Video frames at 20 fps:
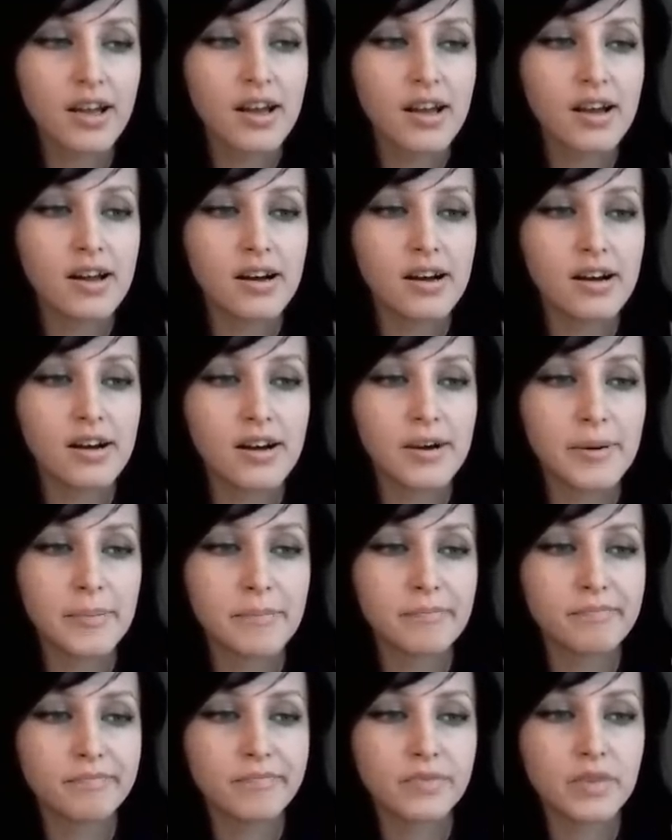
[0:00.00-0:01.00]

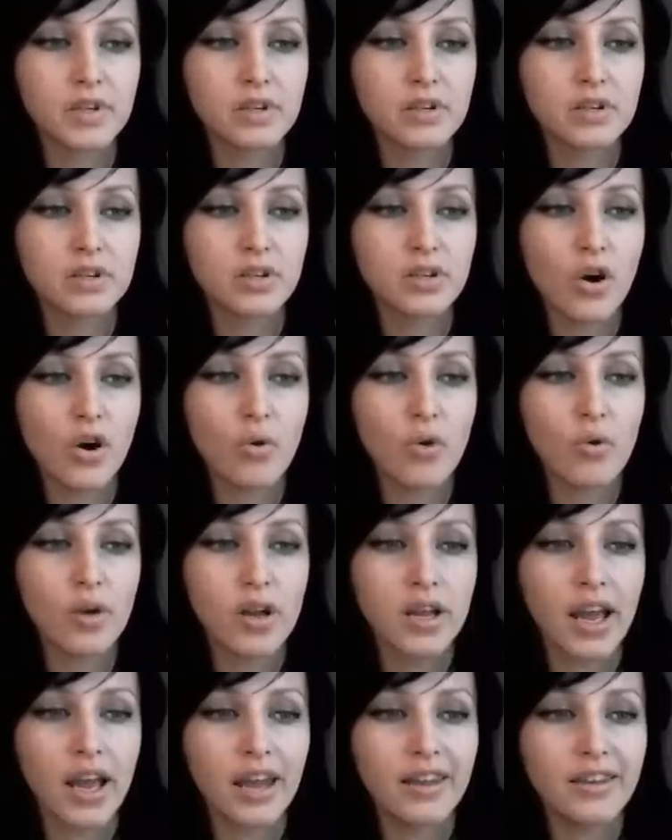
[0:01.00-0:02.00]
And
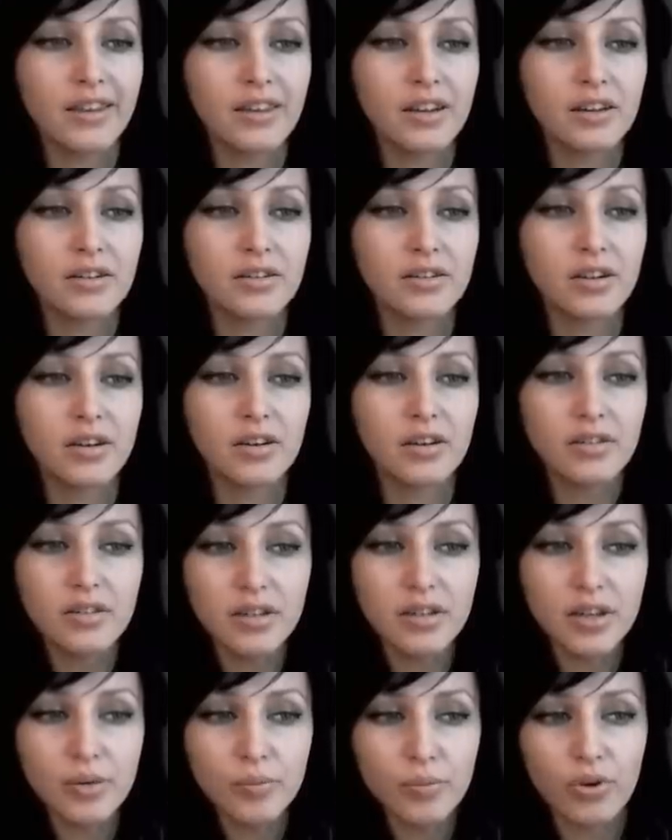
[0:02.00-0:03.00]

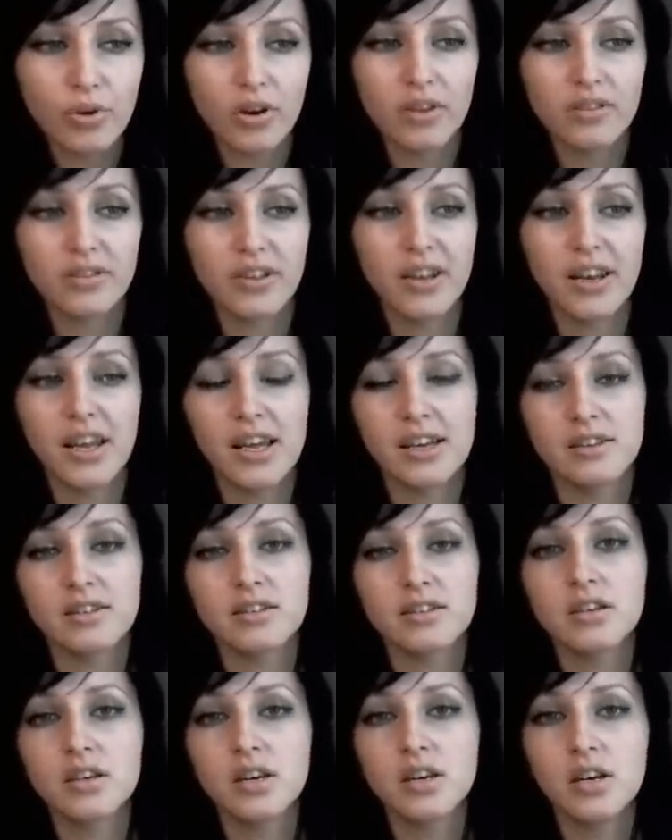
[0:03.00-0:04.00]
the important thing
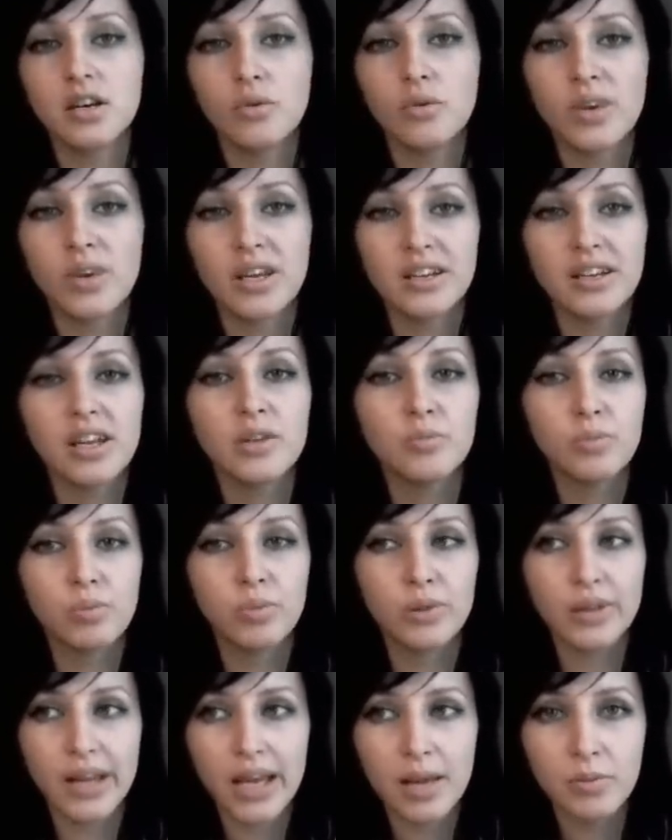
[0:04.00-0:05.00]
is we cannot
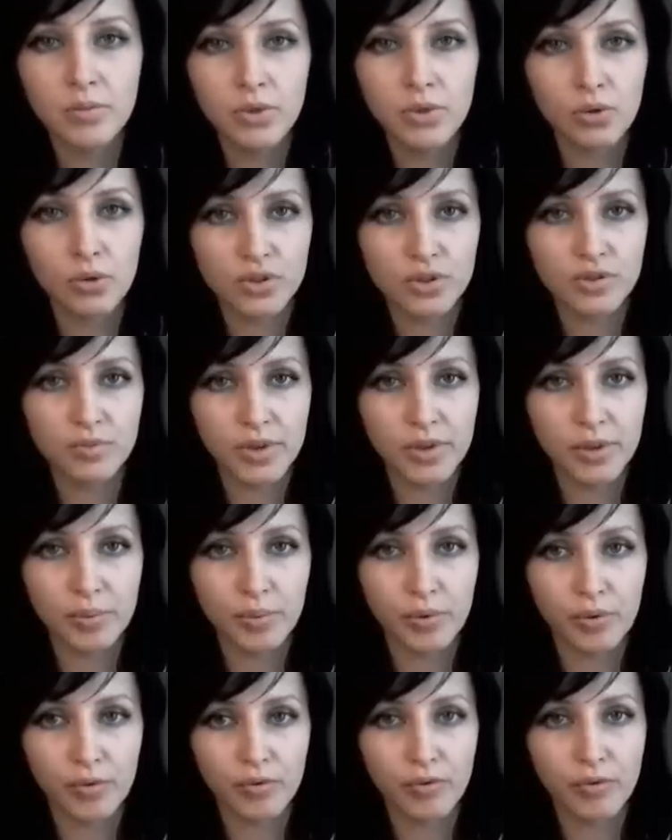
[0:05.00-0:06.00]
blame those
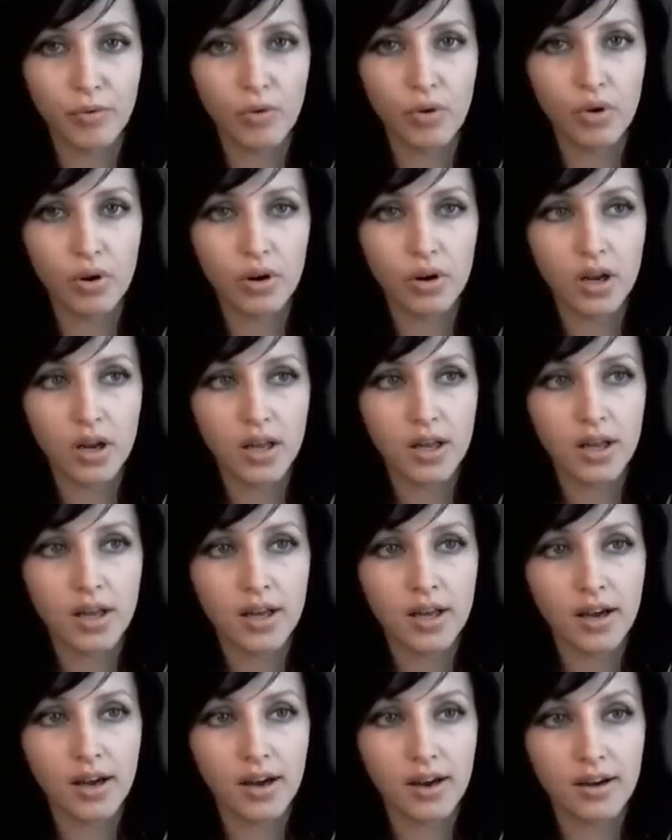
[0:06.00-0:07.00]
people for
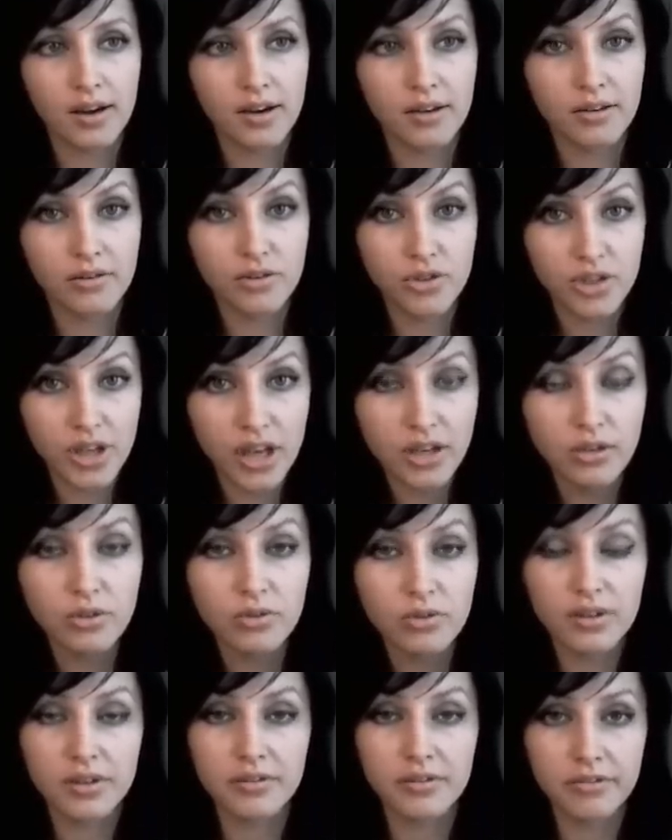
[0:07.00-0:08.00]

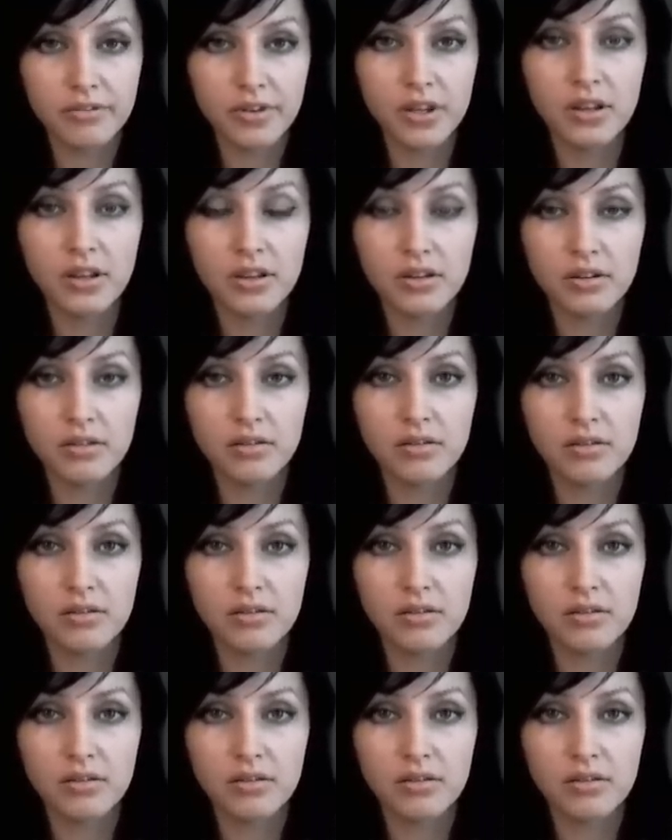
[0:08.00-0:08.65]
genuinely feeling